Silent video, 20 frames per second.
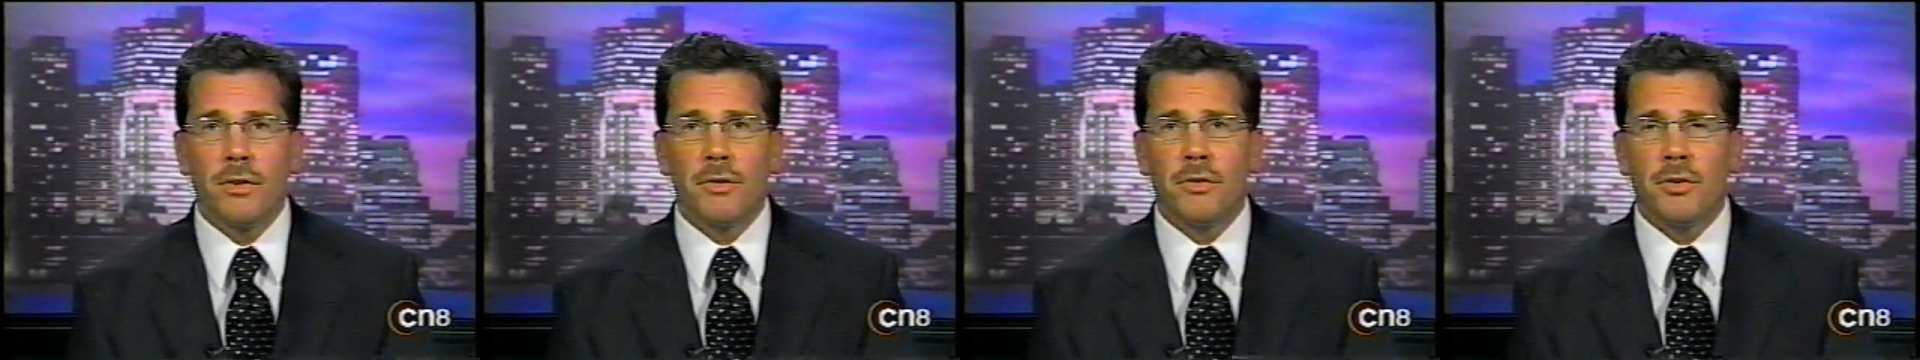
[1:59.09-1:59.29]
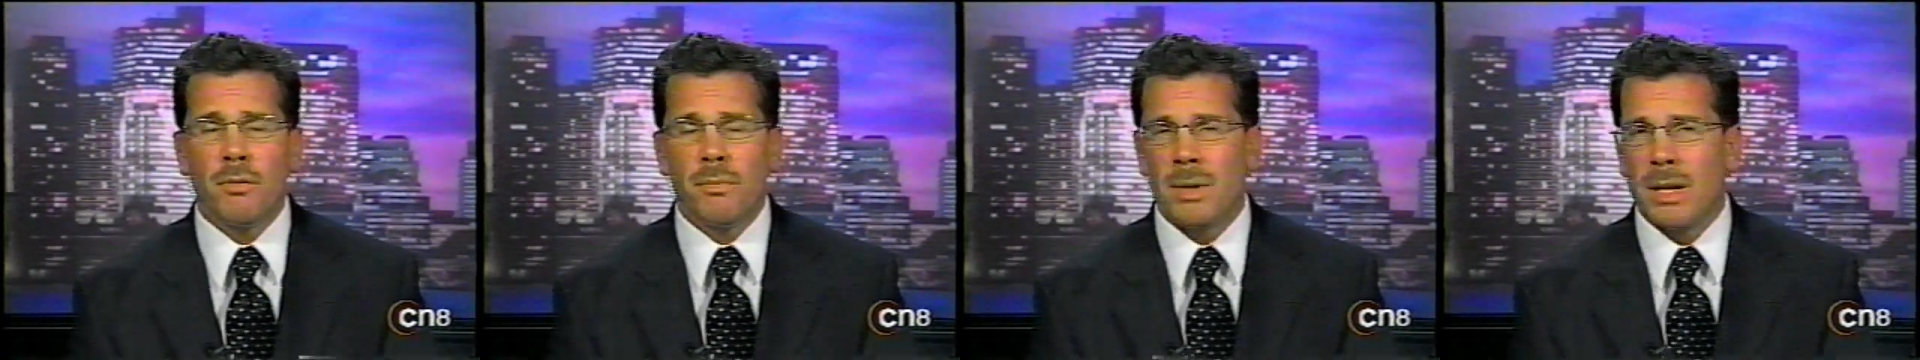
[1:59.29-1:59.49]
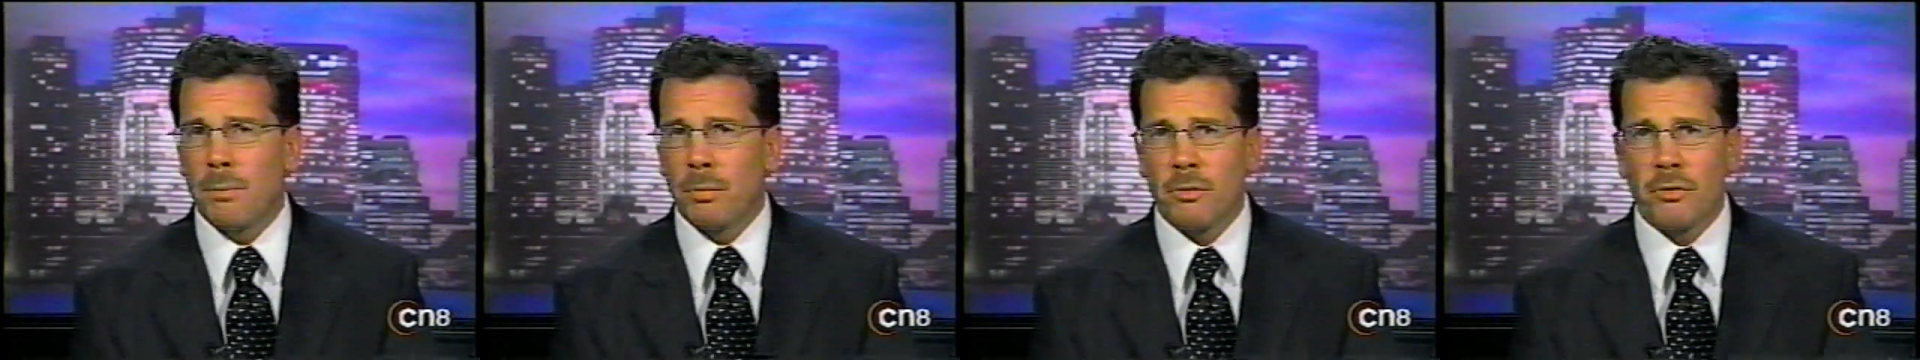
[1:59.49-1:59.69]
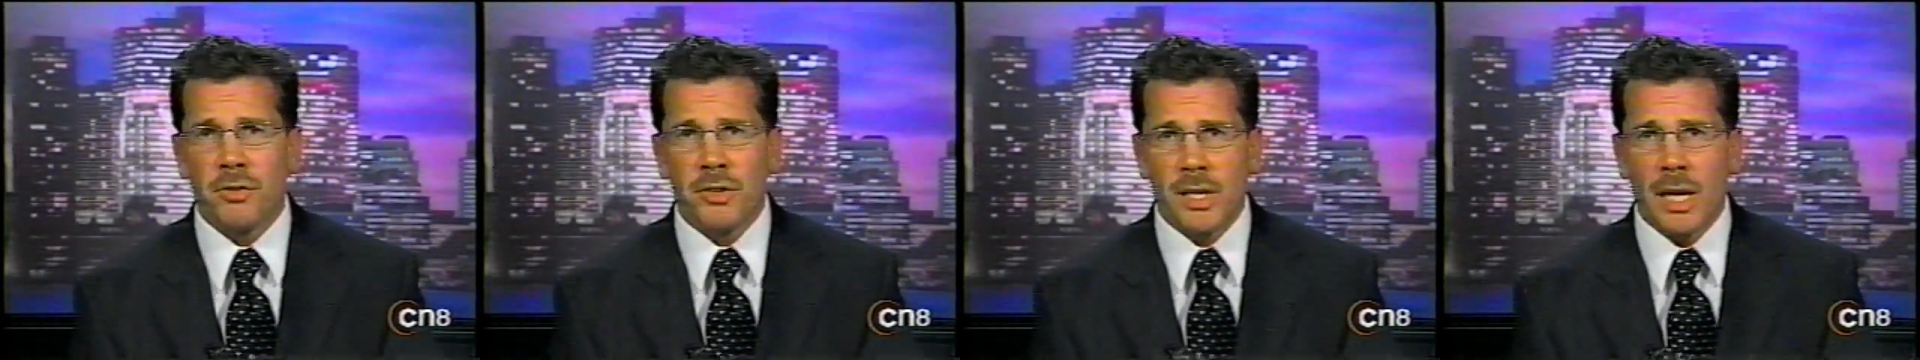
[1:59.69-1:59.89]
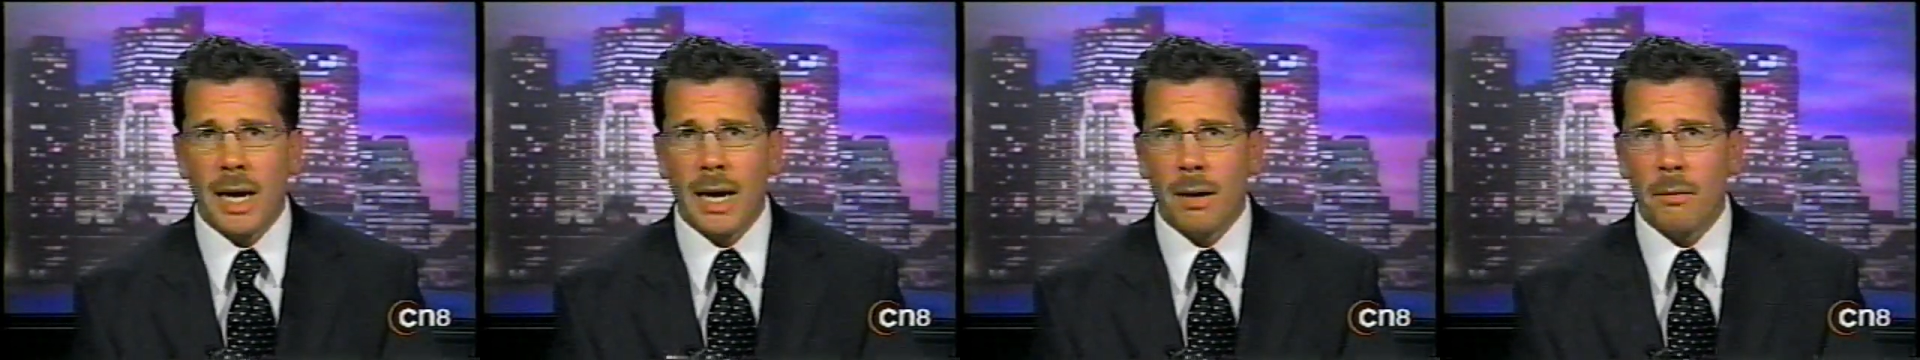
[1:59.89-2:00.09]
two people's
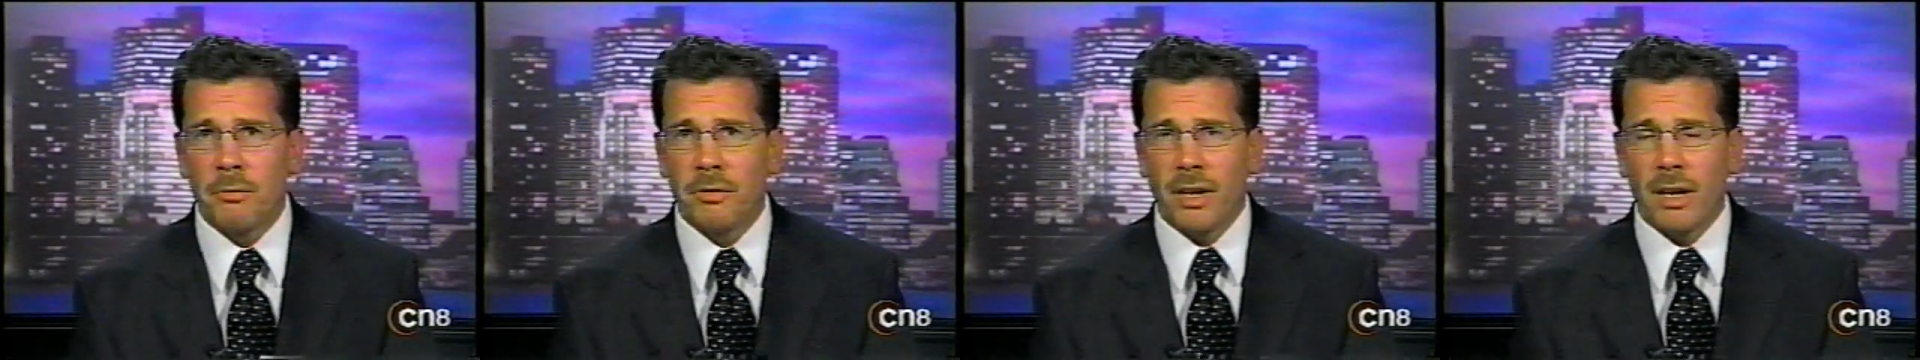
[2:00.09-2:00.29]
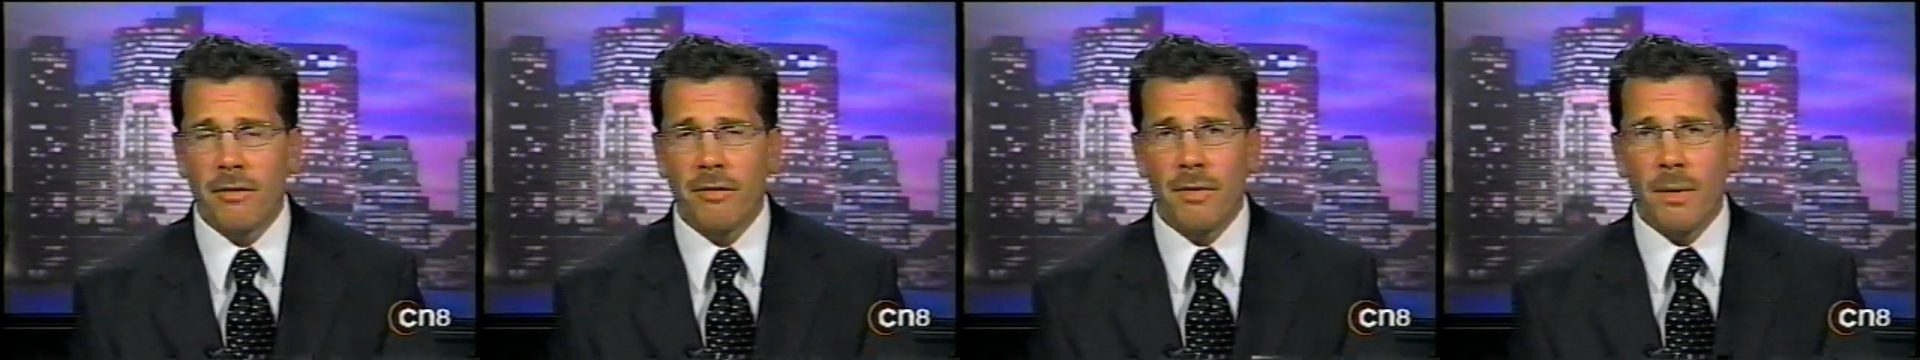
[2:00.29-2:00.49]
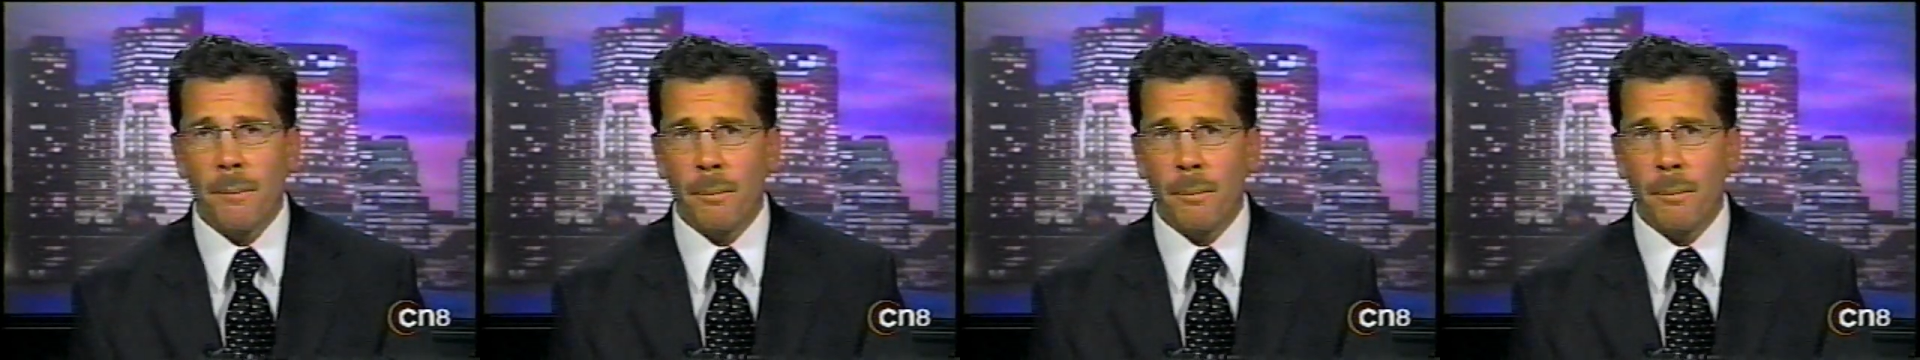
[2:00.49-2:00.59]
jobs, I've